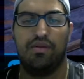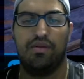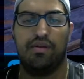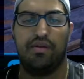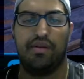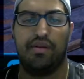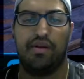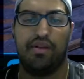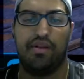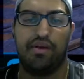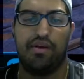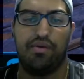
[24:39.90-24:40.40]

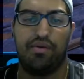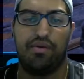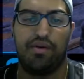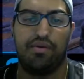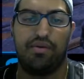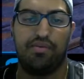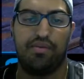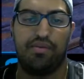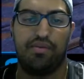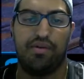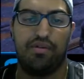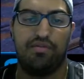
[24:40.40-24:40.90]
Now that will get
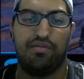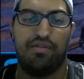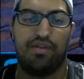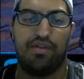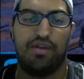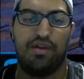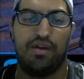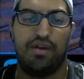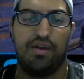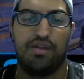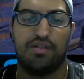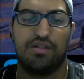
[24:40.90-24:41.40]
rid of
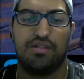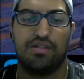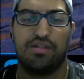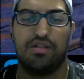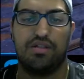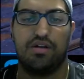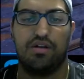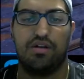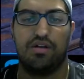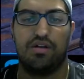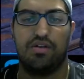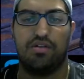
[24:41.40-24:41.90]
the
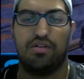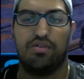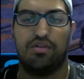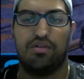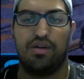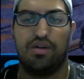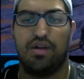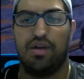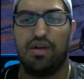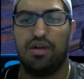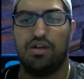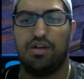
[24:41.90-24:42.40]
stun on Luke
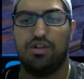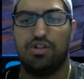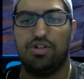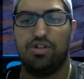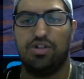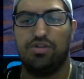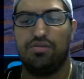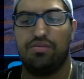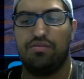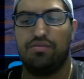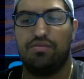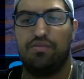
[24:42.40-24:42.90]

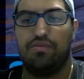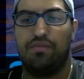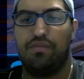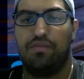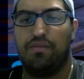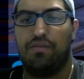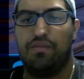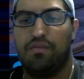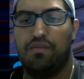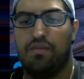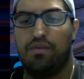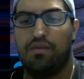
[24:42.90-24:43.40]
Cage.
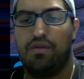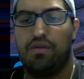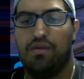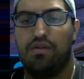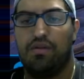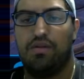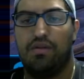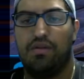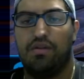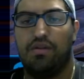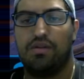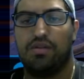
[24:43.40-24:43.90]

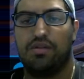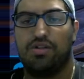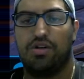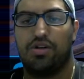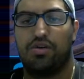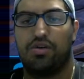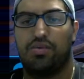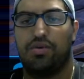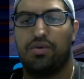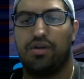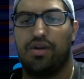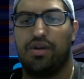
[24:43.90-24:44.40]

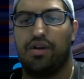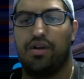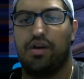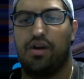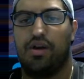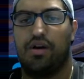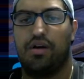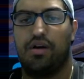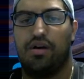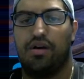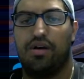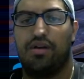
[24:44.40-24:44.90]
Start working
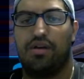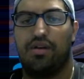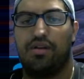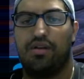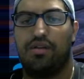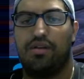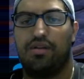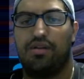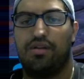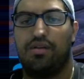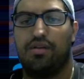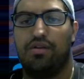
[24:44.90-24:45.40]
on
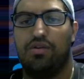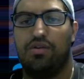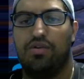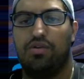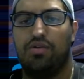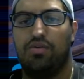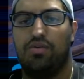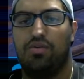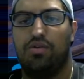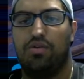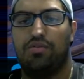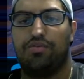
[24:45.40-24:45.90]

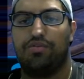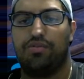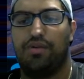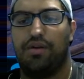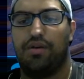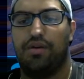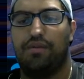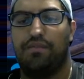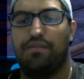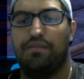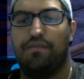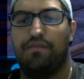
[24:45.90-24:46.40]

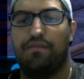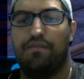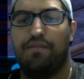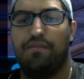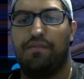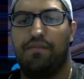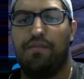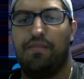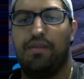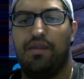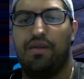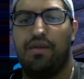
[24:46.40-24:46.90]
Wolverine.
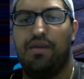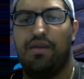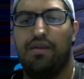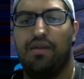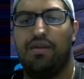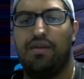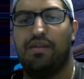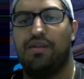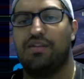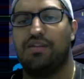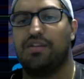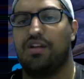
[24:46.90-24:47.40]

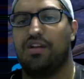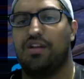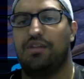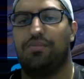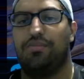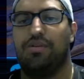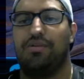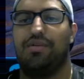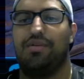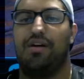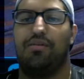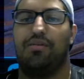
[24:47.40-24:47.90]
This is going to
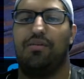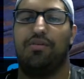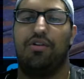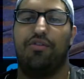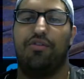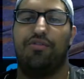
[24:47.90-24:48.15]
put him down below